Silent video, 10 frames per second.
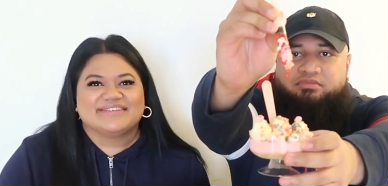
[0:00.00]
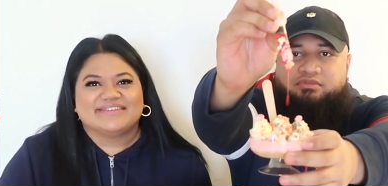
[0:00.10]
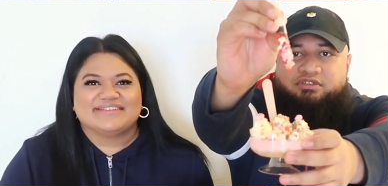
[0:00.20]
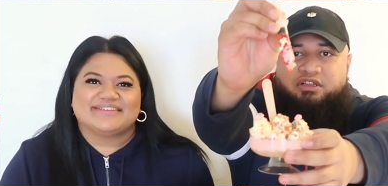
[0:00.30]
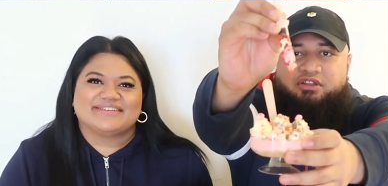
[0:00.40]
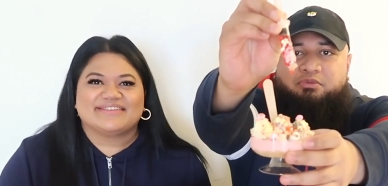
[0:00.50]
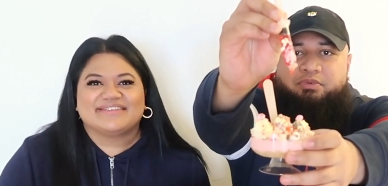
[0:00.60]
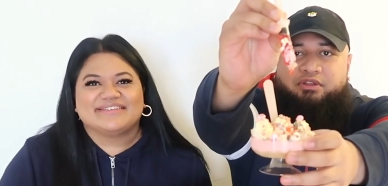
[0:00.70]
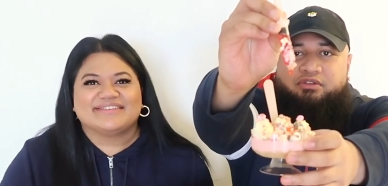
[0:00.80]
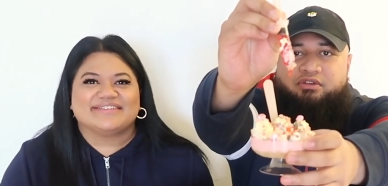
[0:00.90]
Speaker 1: Just a little
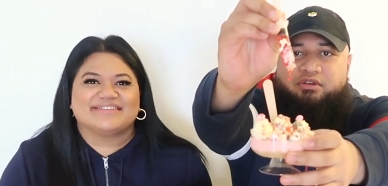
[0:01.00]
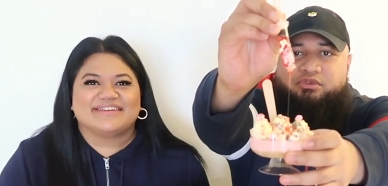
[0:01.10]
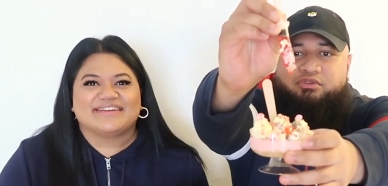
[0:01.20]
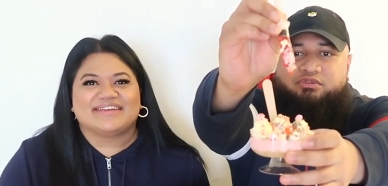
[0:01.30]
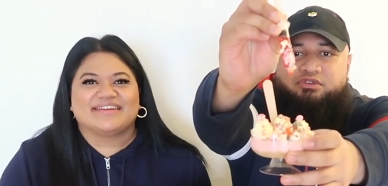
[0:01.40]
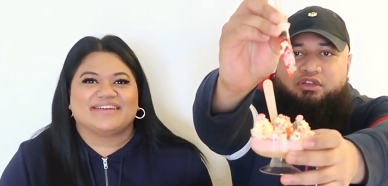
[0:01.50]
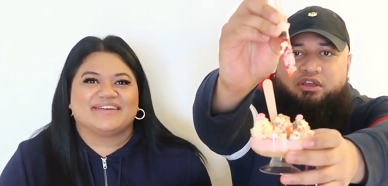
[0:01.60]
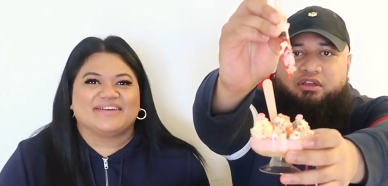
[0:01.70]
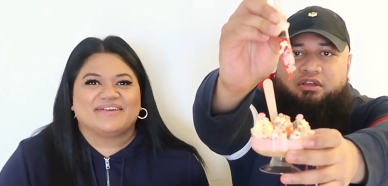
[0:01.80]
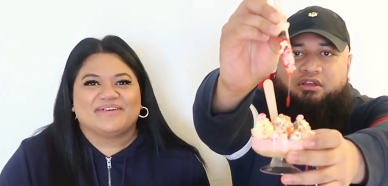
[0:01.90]
bit. I want to
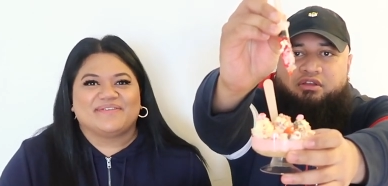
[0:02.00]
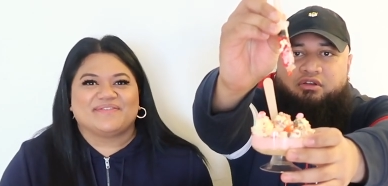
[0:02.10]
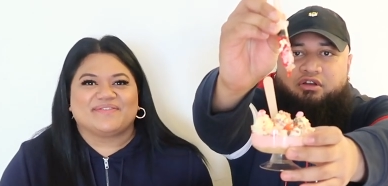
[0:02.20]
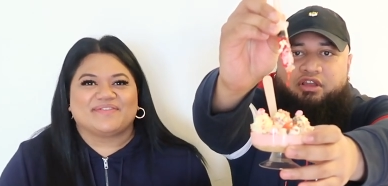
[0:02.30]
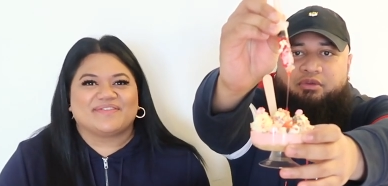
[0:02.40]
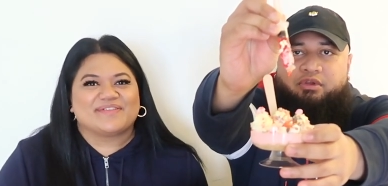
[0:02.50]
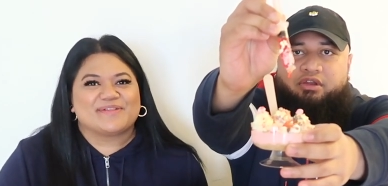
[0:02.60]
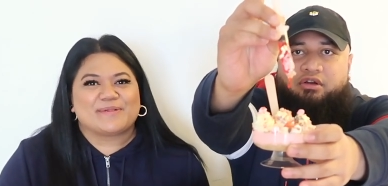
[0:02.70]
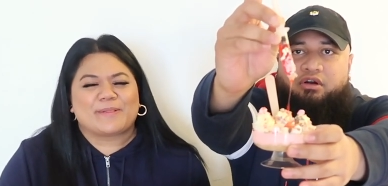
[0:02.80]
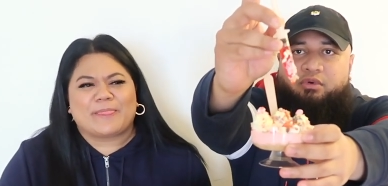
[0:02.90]
slow. Okay, we're
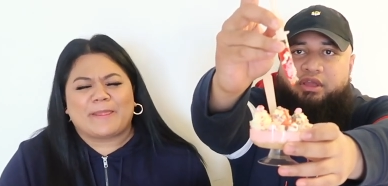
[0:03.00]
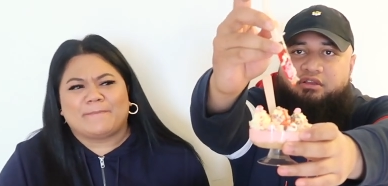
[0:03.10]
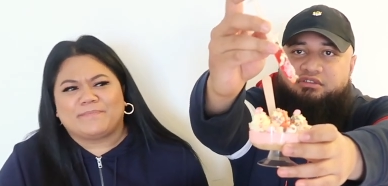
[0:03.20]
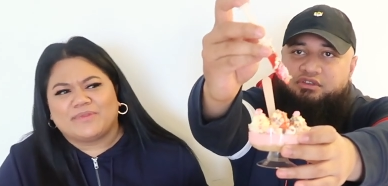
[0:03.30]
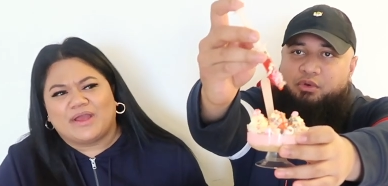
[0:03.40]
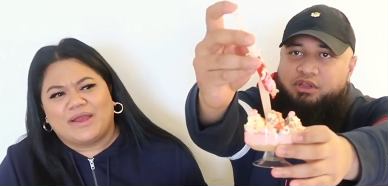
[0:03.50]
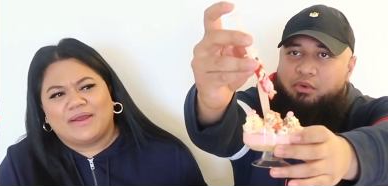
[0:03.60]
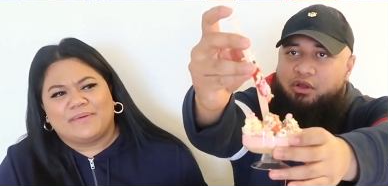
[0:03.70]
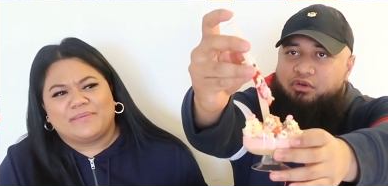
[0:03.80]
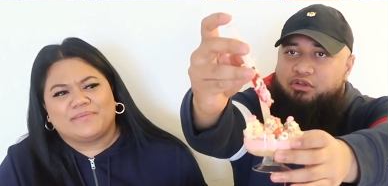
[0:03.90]
good. Oh, wait. No
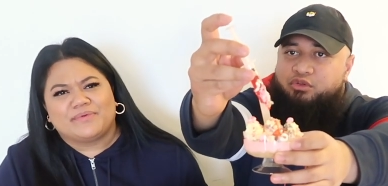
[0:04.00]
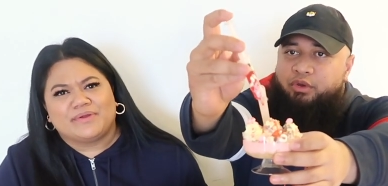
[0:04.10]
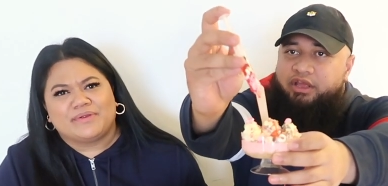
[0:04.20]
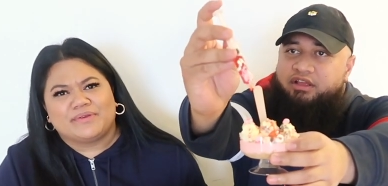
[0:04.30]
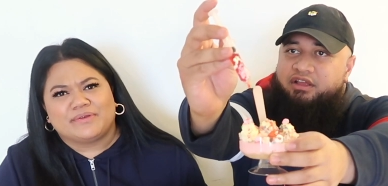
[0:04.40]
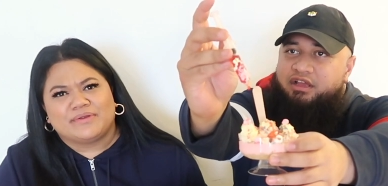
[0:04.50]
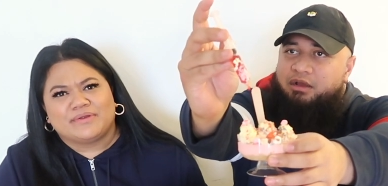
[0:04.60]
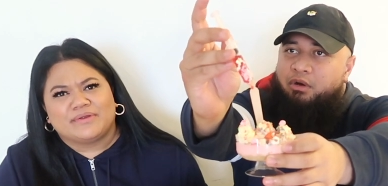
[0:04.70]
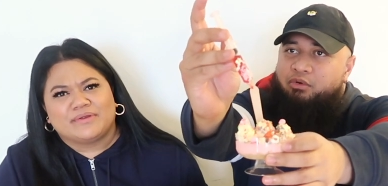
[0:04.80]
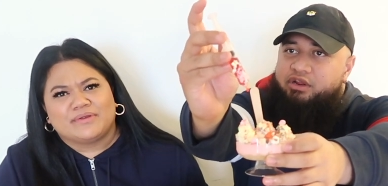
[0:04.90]
wonder I couldn't do it.
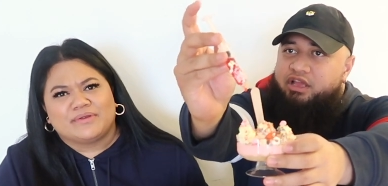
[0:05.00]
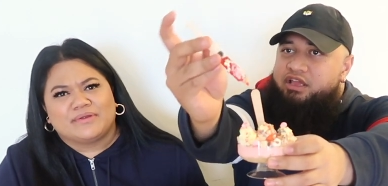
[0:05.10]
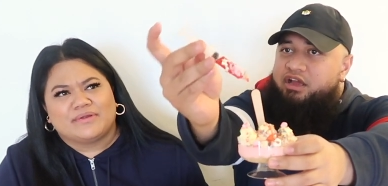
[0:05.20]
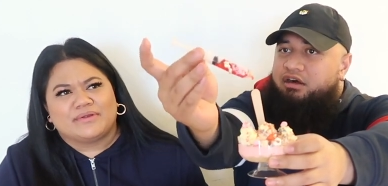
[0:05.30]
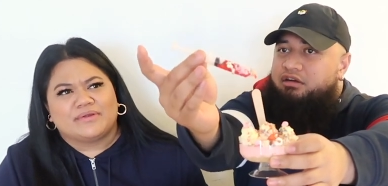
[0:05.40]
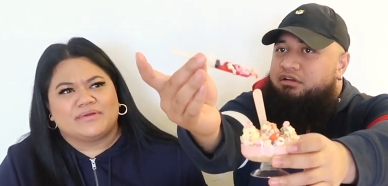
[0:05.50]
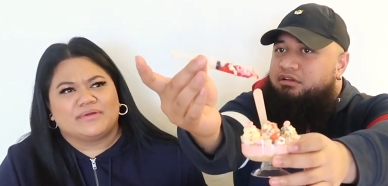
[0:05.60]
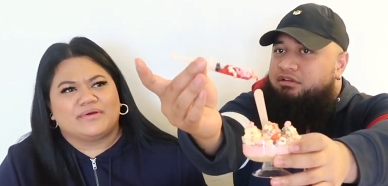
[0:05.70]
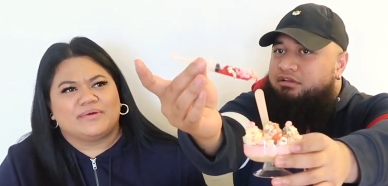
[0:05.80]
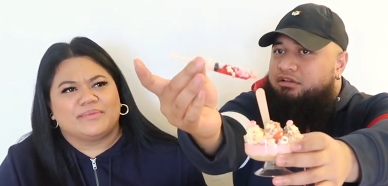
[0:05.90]
I'm holding it here.
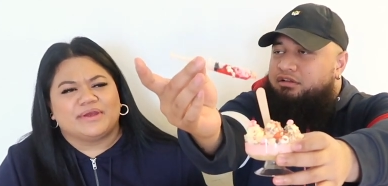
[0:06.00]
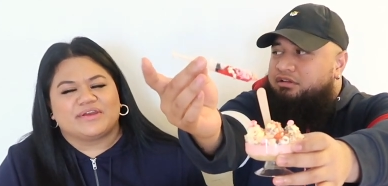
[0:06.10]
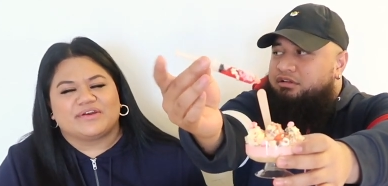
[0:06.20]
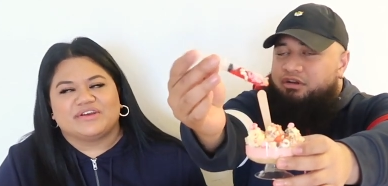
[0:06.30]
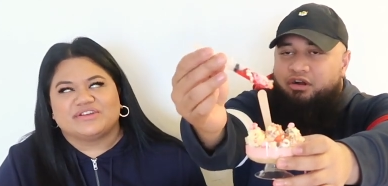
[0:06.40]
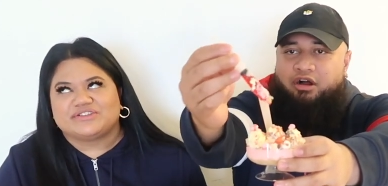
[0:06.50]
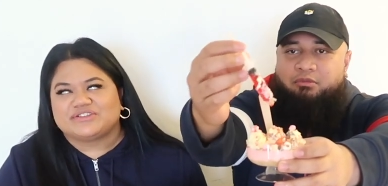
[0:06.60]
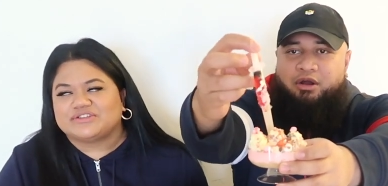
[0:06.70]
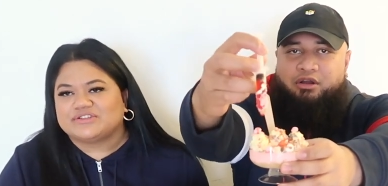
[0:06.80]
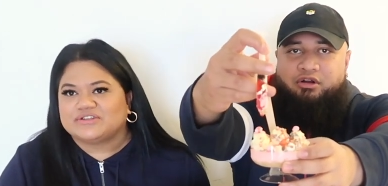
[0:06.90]
Speaker 2: Oh my
Speaker 1: gosh. Oh
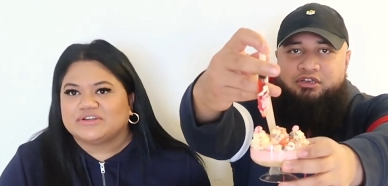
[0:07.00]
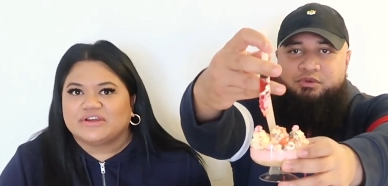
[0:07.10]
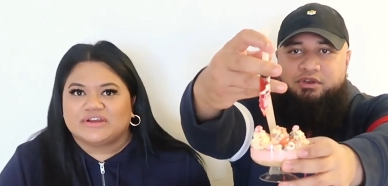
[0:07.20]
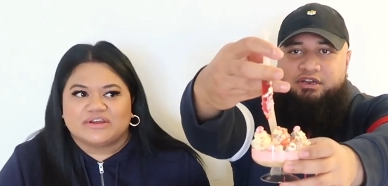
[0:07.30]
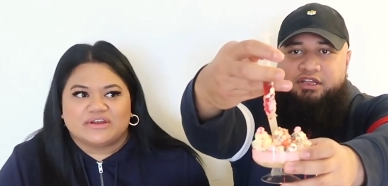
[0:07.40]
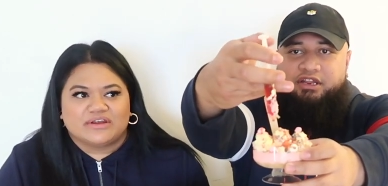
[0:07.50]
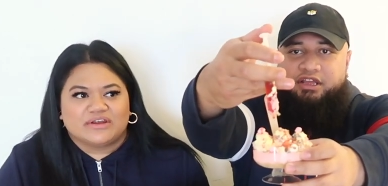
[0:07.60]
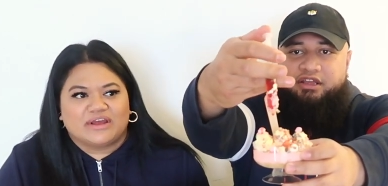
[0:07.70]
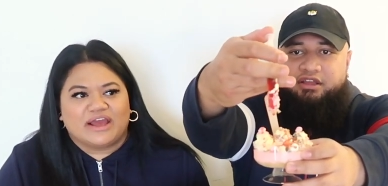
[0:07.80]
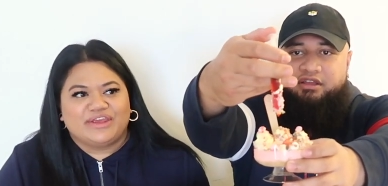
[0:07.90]
my gosh, what an
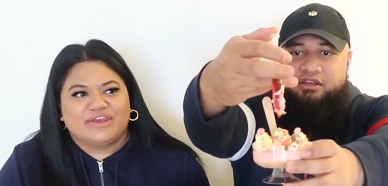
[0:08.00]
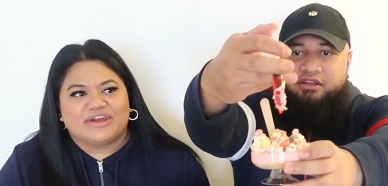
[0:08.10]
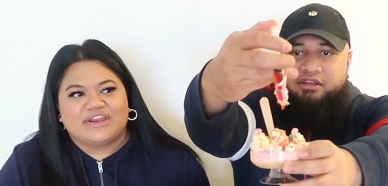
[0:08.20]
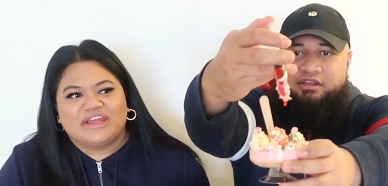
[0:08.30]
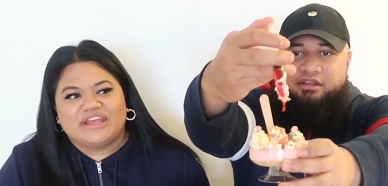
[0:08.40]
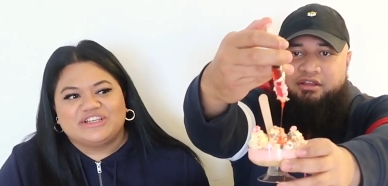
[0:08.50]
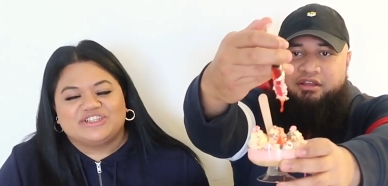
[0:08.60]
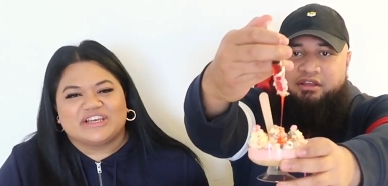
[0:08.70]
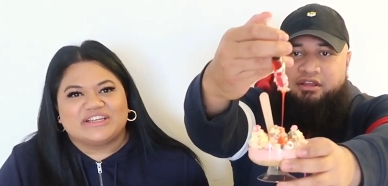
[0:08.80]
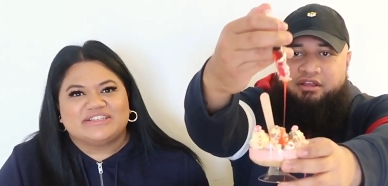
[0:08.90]
idiot.
Speaker 2: Are you gonna
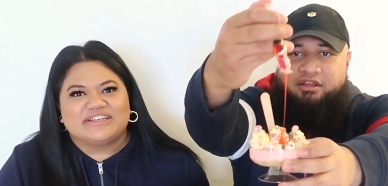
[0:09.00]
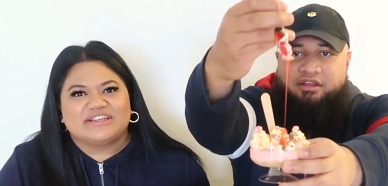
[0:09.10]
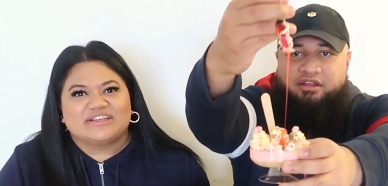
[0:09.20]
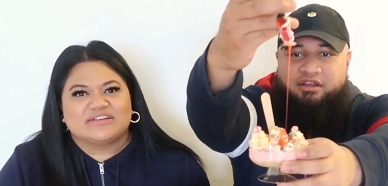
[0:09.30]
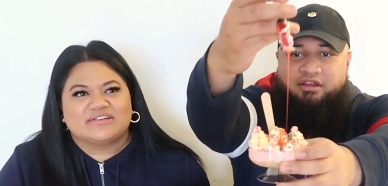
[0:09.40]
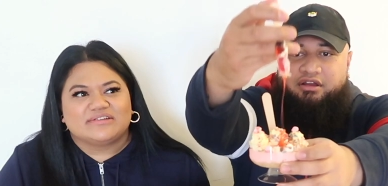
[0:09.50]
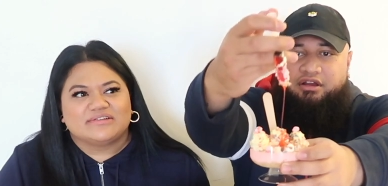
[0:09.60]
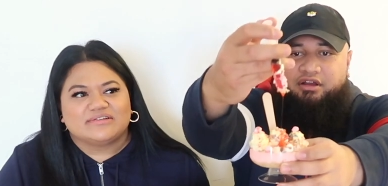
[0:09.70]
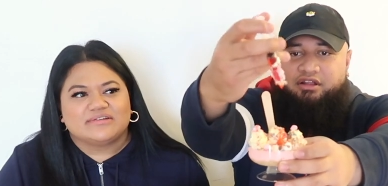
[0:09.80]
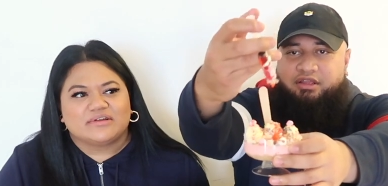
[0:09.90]
inject it?
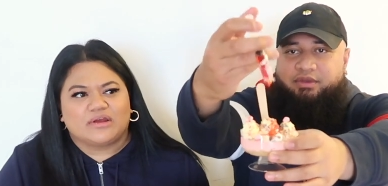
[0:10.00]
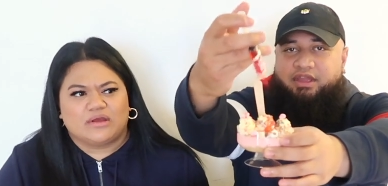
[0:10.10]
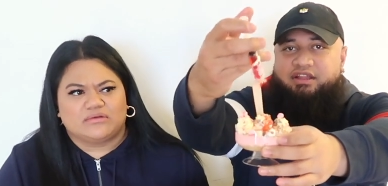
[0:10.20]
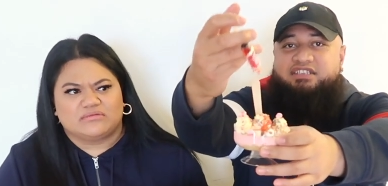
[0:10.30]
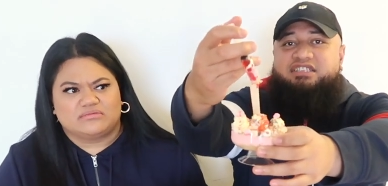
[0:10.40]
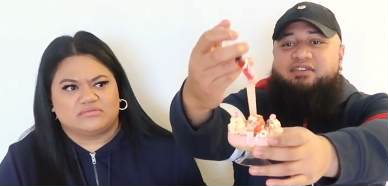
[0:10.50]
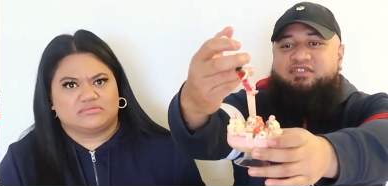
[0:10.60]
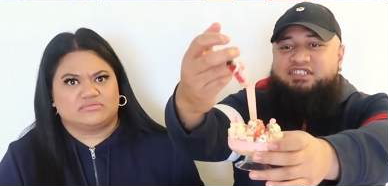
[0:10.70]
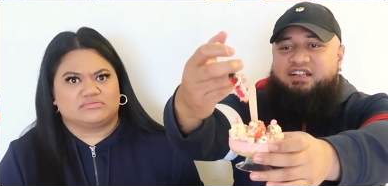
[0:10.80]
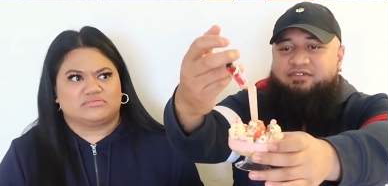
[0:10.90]
Oh, there we
Speaker 1: go. That's enough,
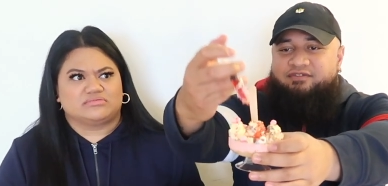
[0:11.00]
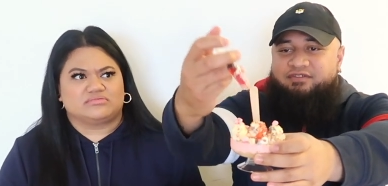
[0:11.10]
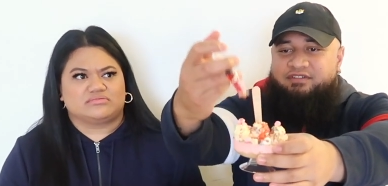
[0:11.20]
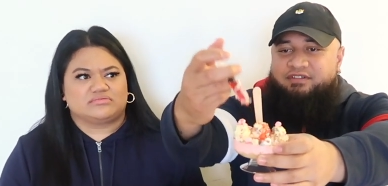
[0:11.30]
that's enough.